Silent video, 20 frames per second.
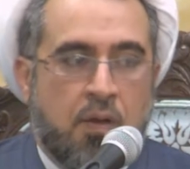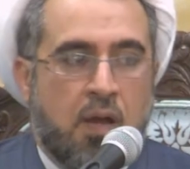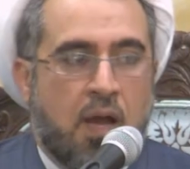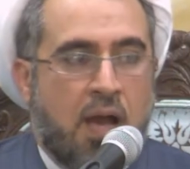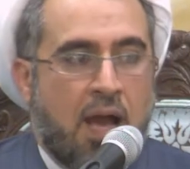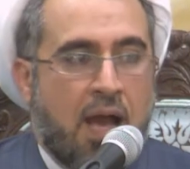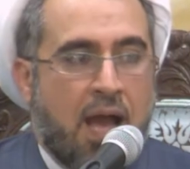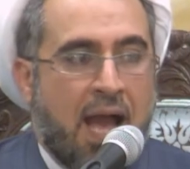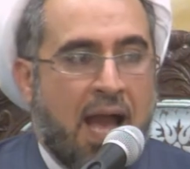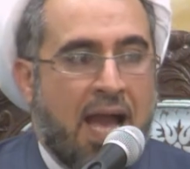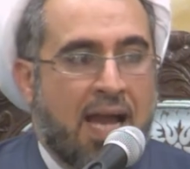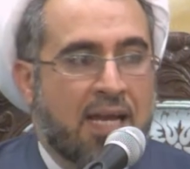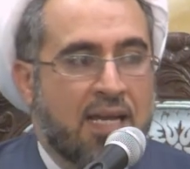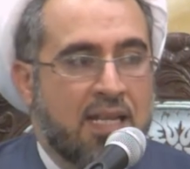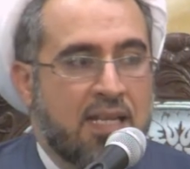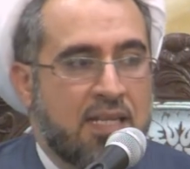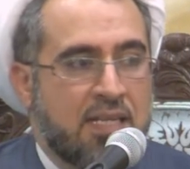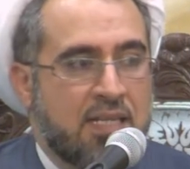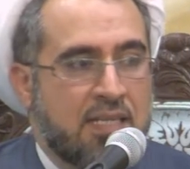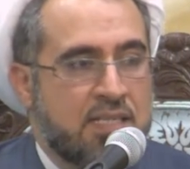
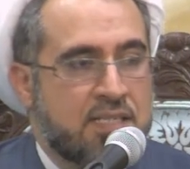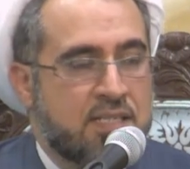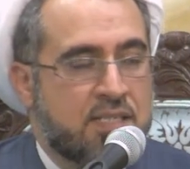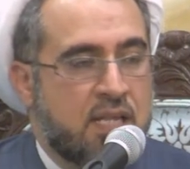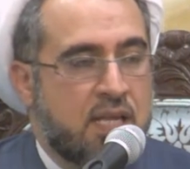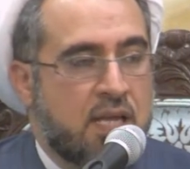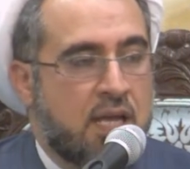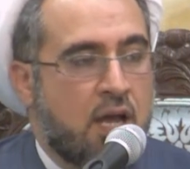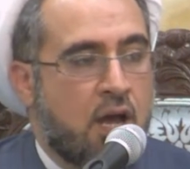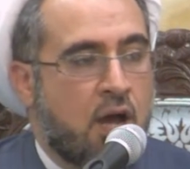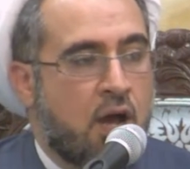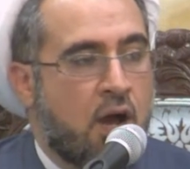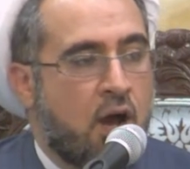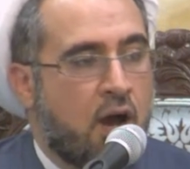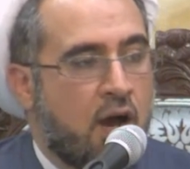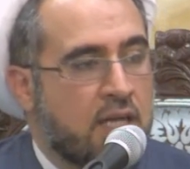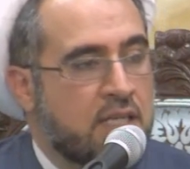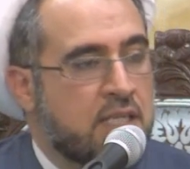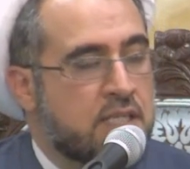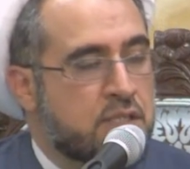Aql is the
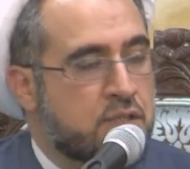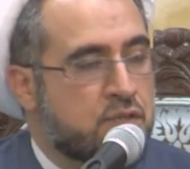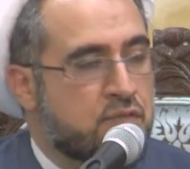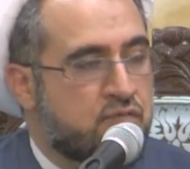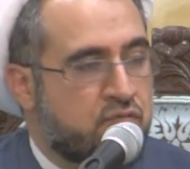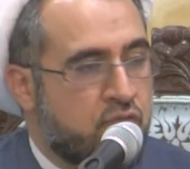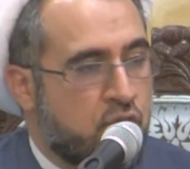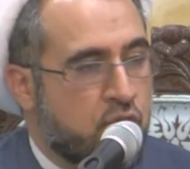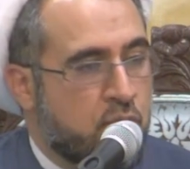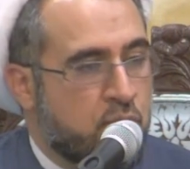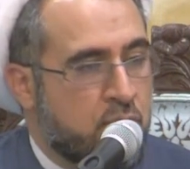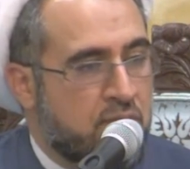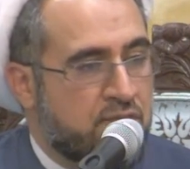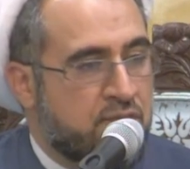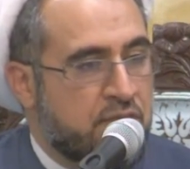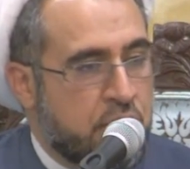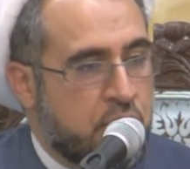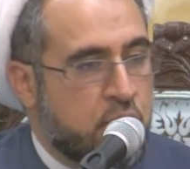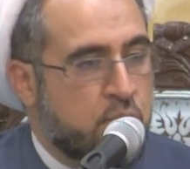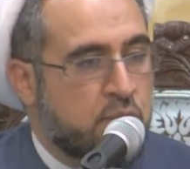highest form of
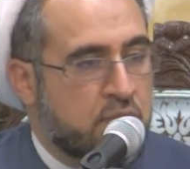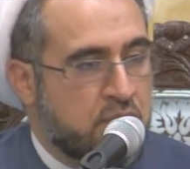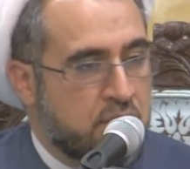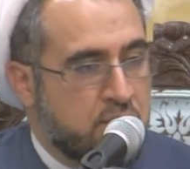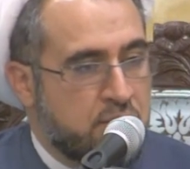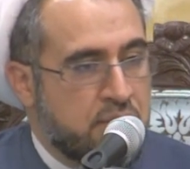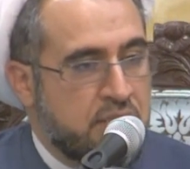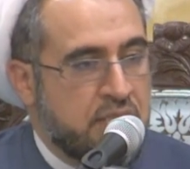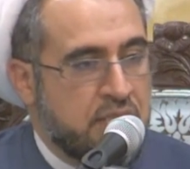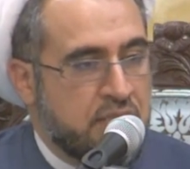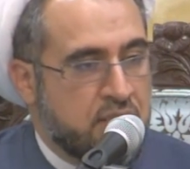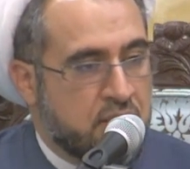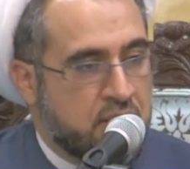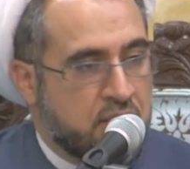human being.